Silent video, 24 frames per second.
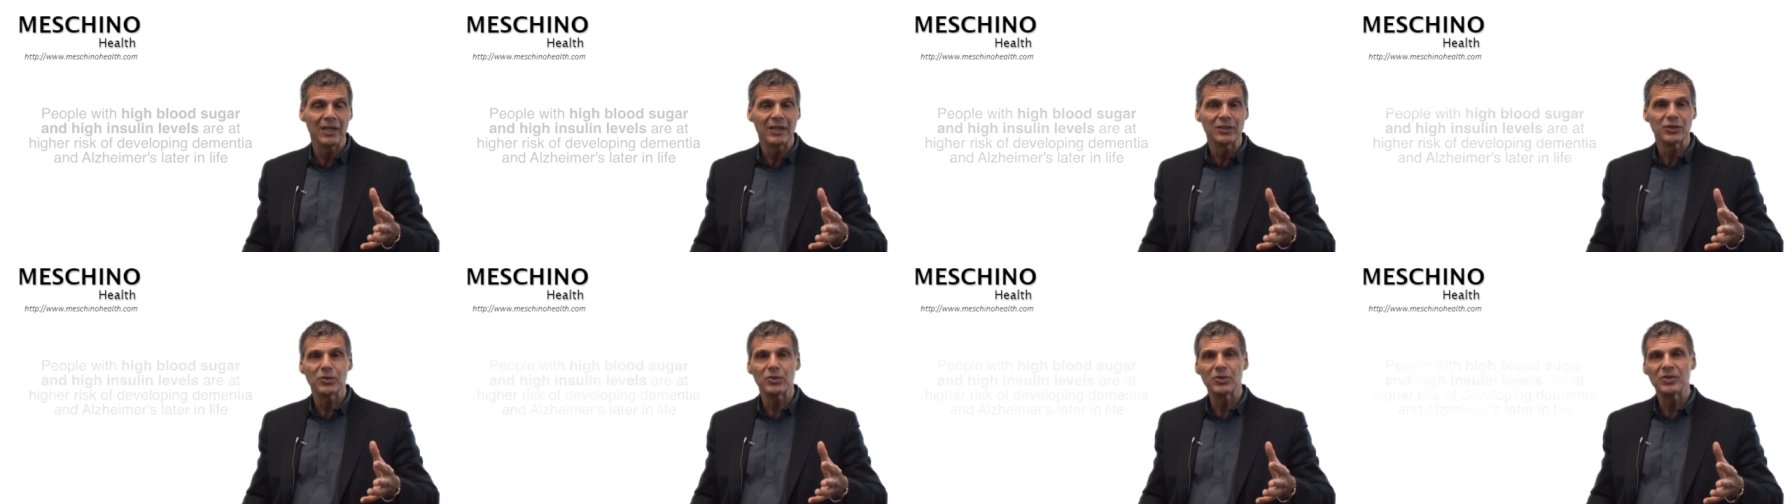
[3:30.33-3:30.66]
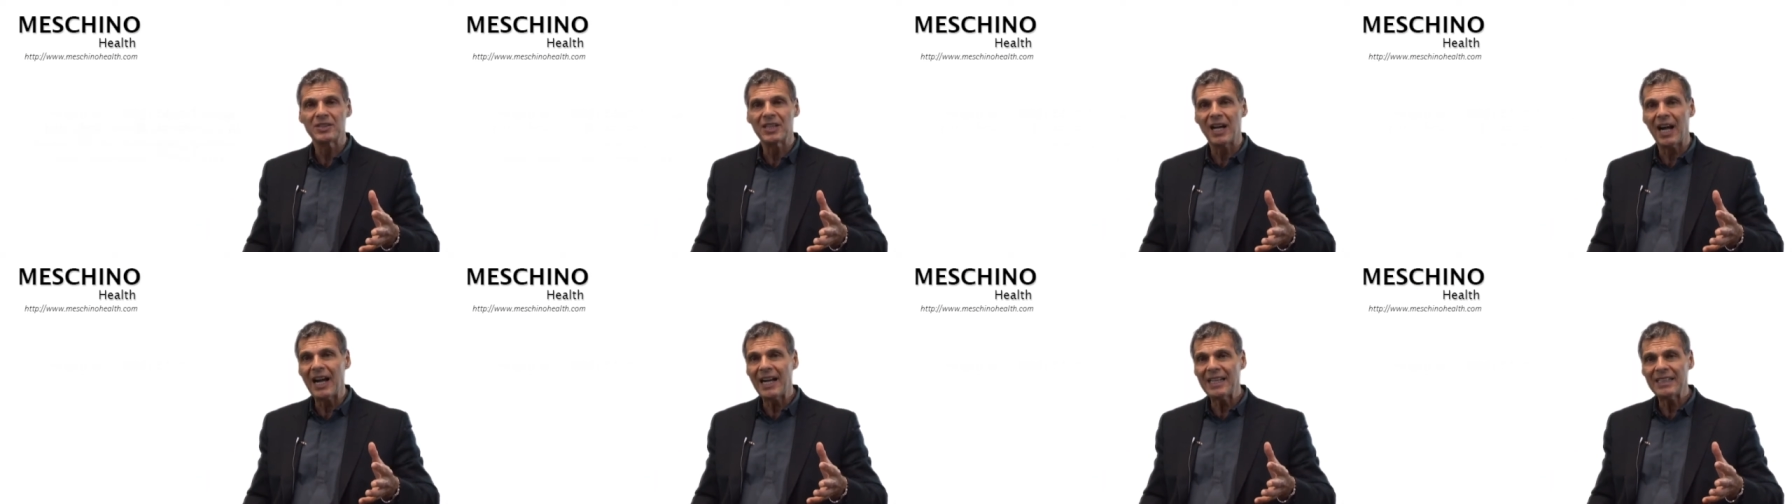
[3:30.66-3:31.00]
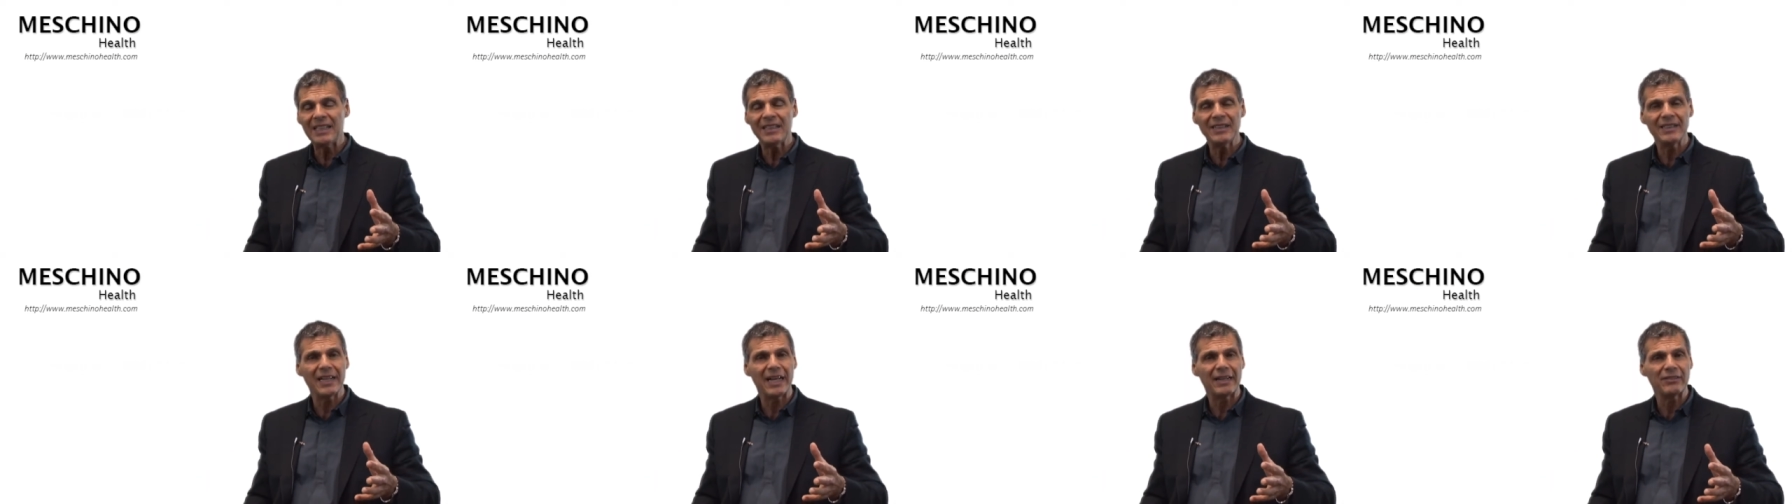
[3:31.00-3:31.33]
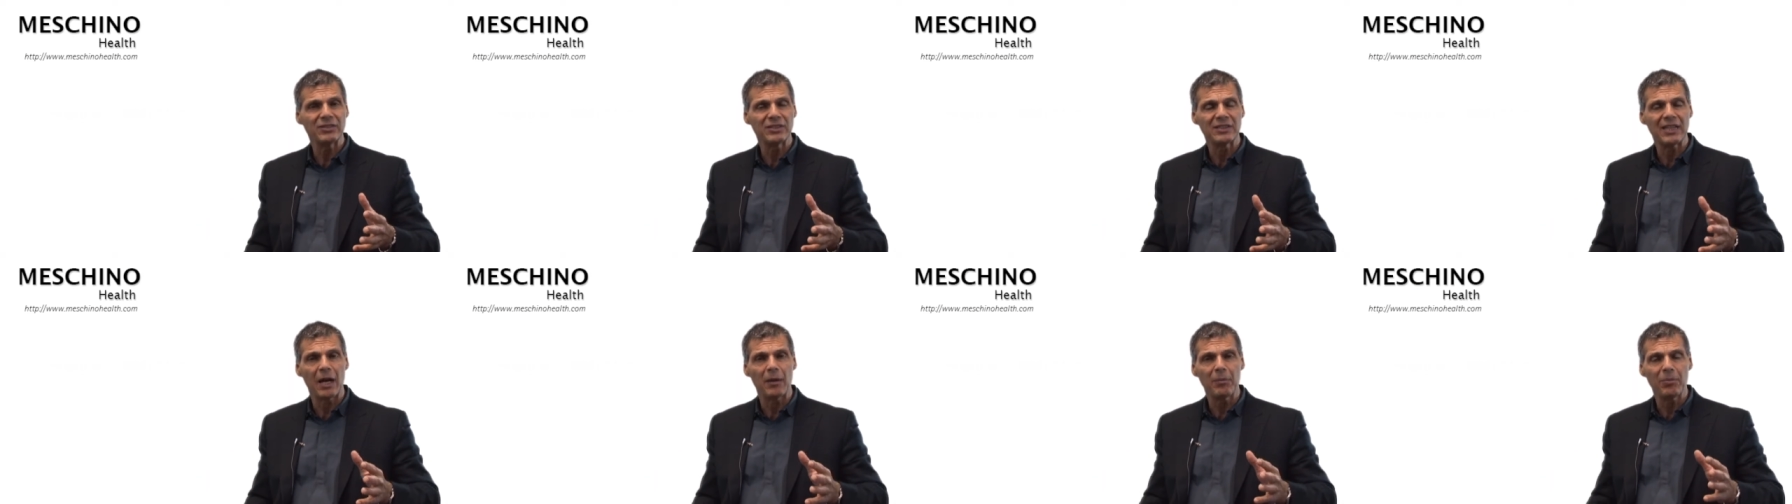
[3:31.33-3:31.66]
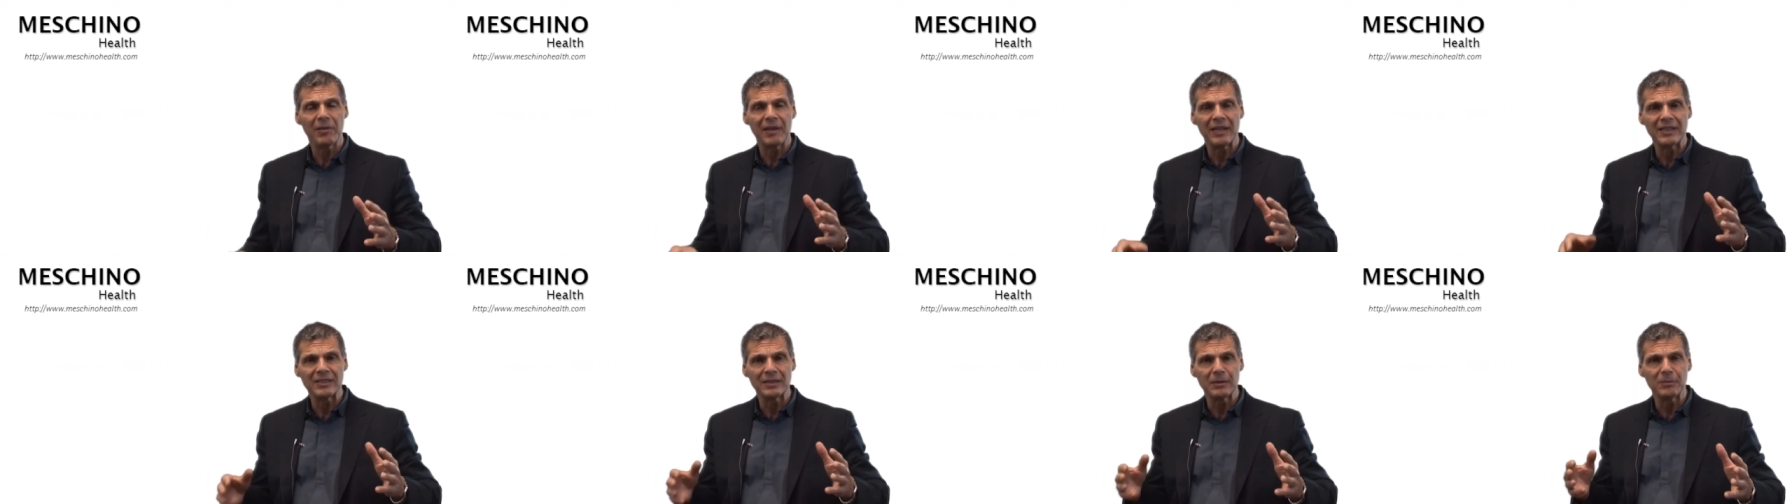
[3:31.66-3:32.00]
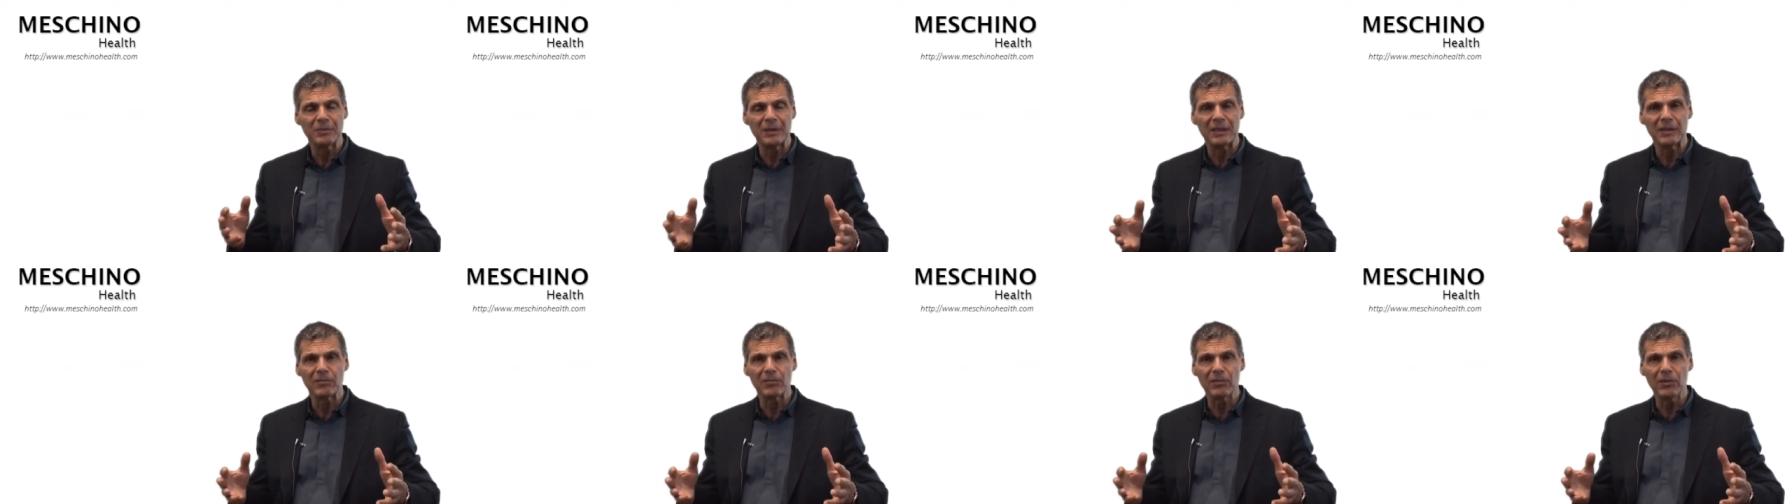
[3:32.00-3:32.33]
So diet and lifestyle plays a
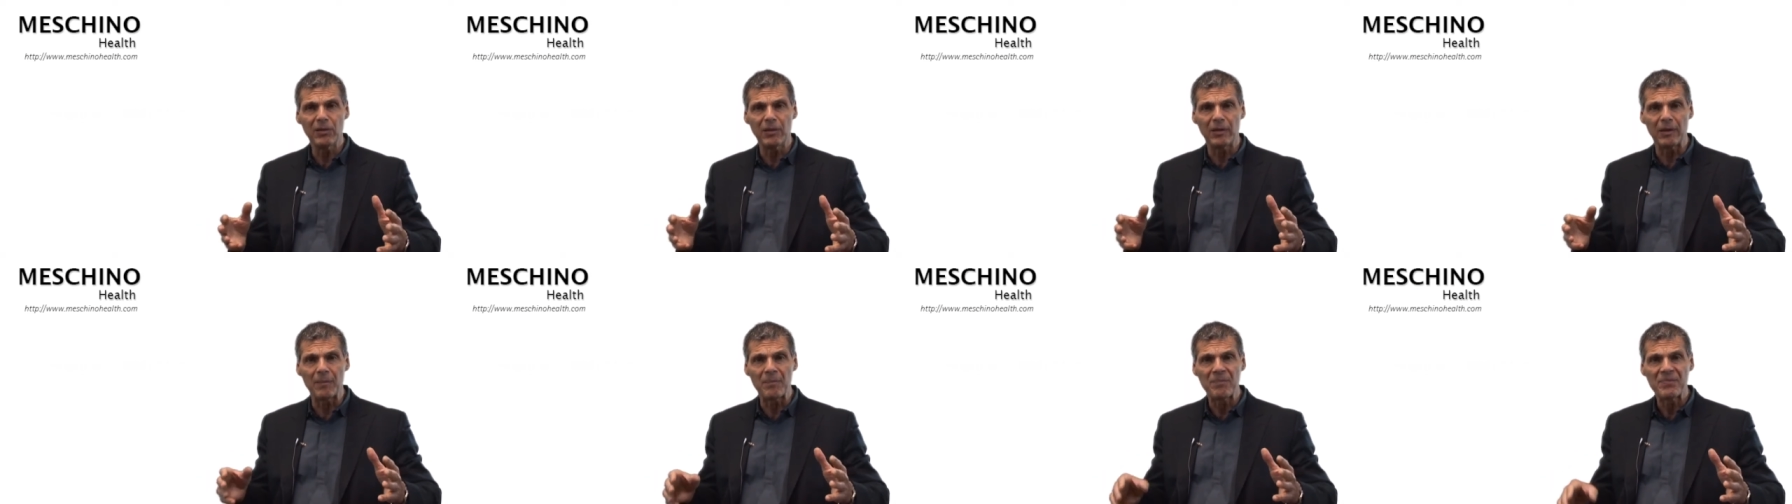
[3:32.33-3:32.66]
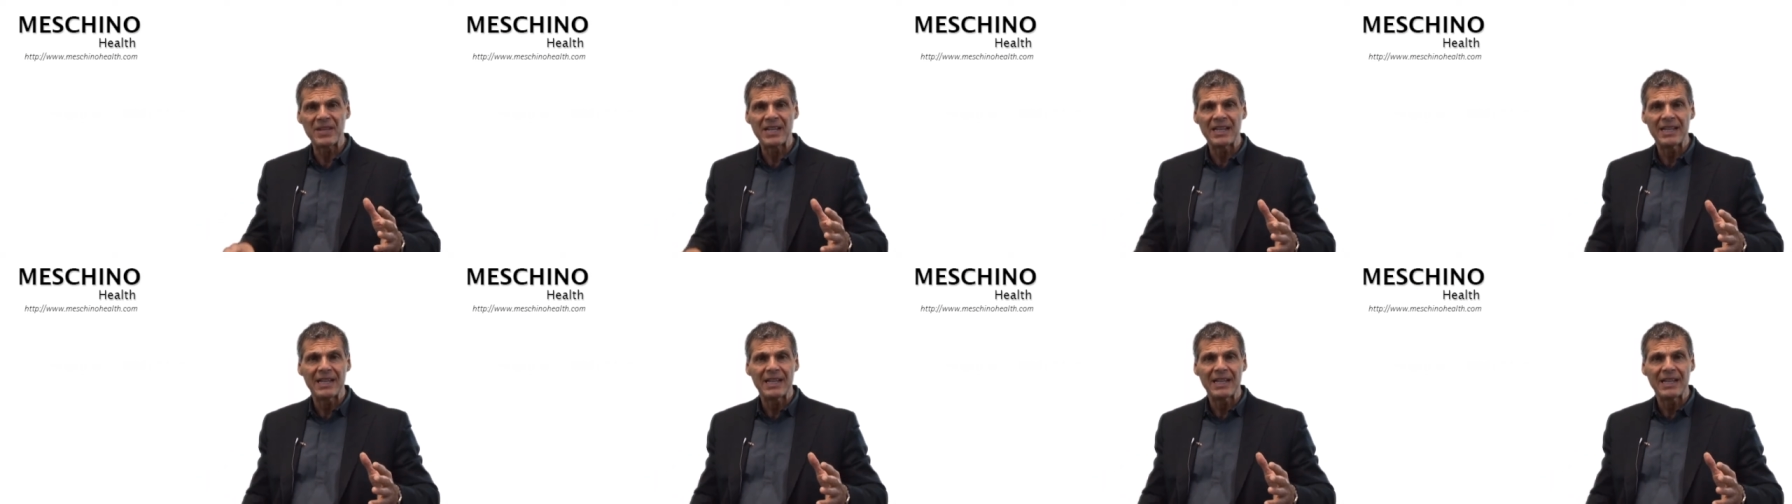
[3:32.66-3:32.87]
big role.